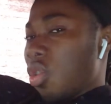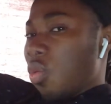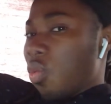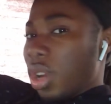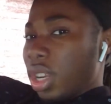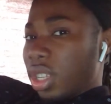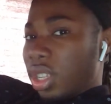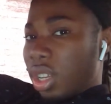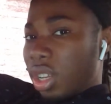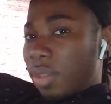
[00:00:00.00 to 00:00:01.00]
wanting
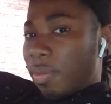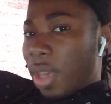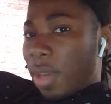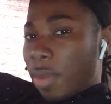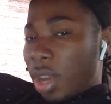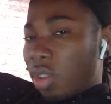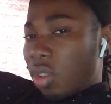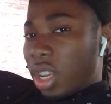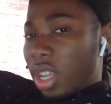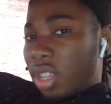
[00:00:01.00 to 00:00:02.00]
to make money
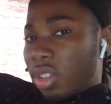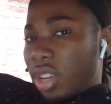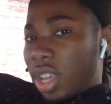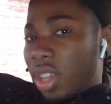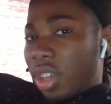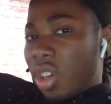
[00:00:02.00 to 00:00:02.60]
on the internet